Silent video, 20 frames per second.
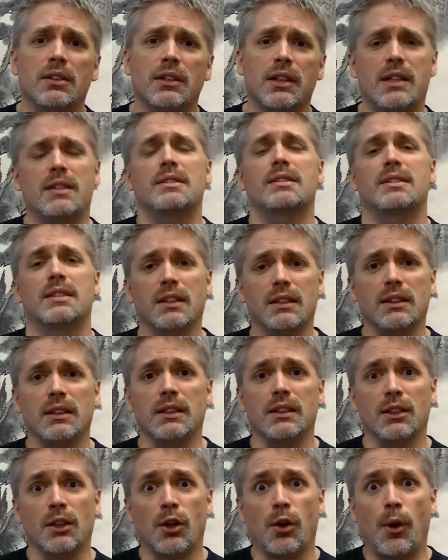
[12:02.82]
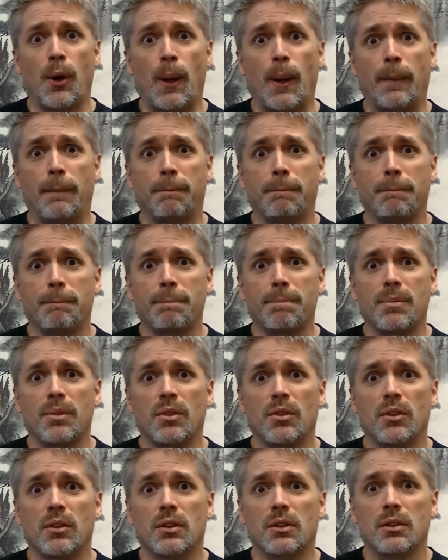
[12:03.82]
That's silly.
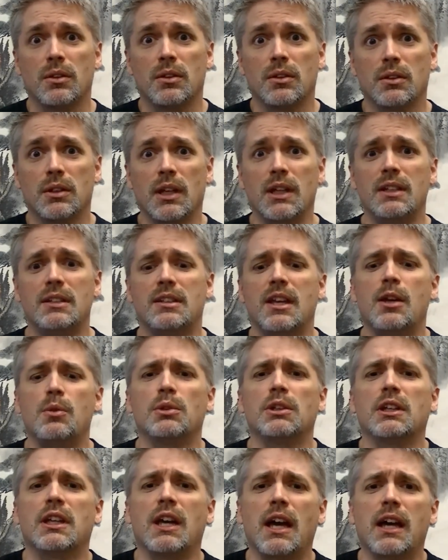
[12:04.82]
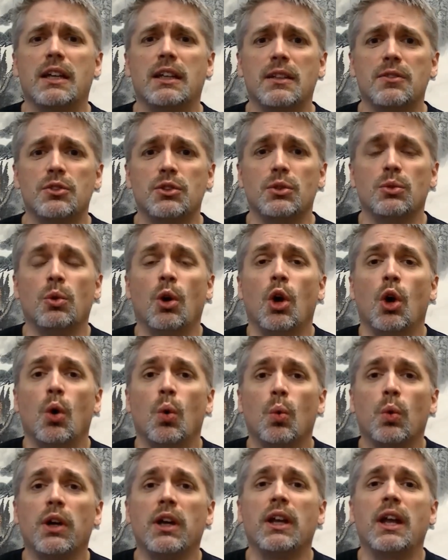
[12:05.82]
Okay, take what the guy gives you.
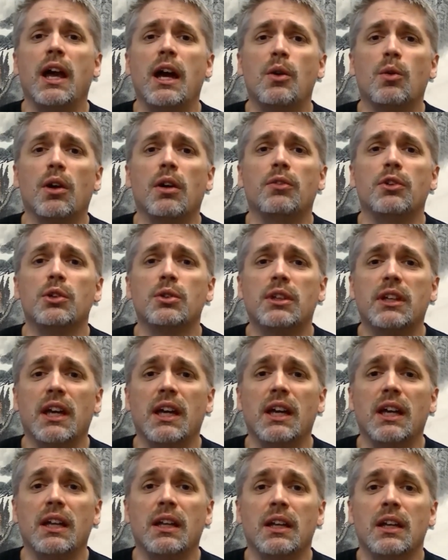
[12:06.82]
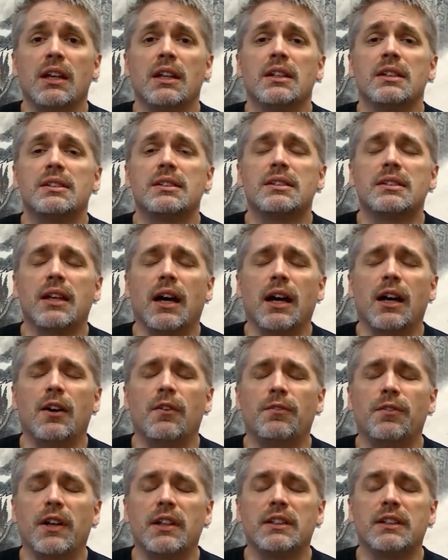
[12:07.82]
Win however you can. Style
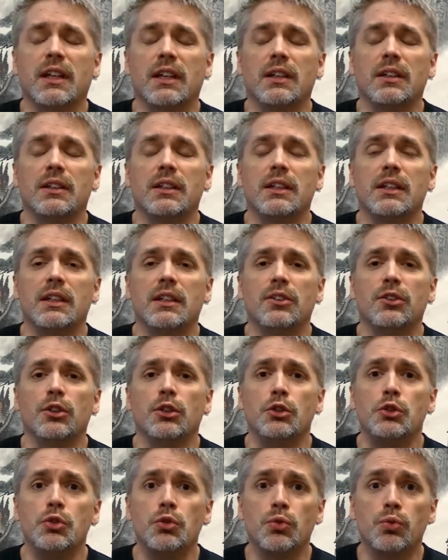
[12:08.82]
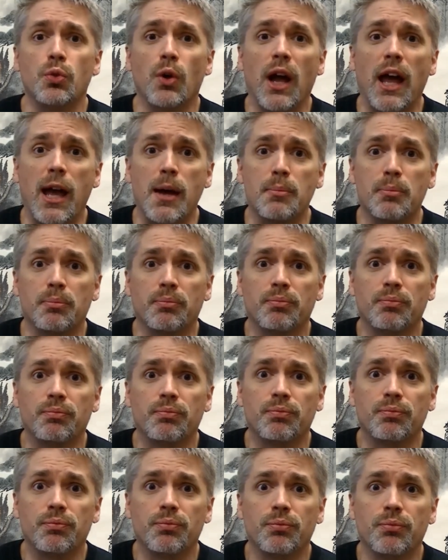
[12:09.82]
fidelity is a trap.
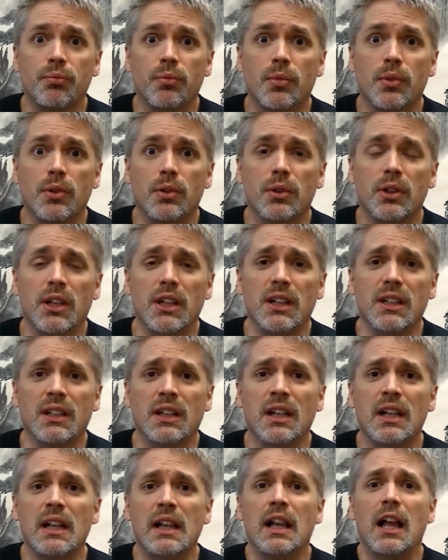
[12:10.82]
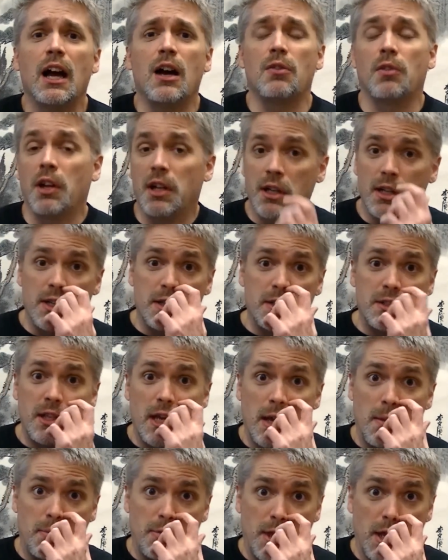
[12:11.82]
Okay, I run into the
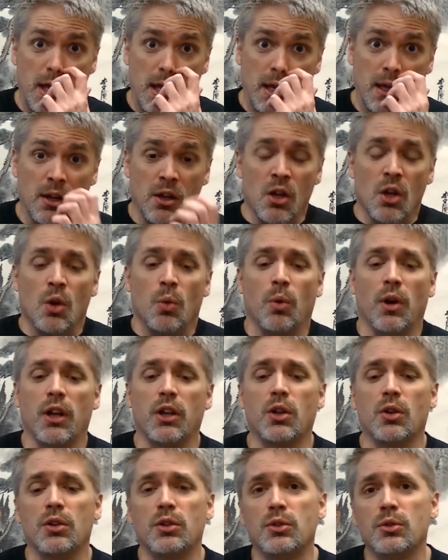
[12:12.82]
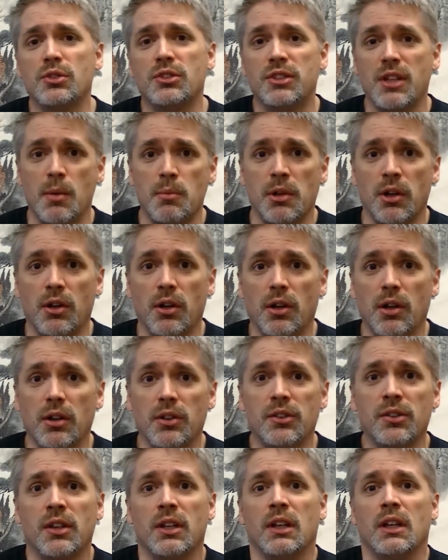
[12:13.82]
same thing when I go to do
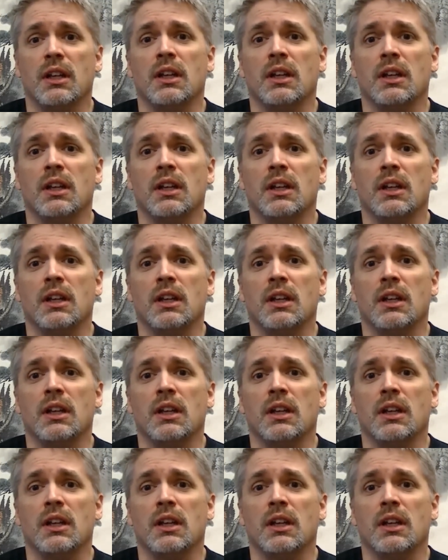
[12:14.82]
seminars.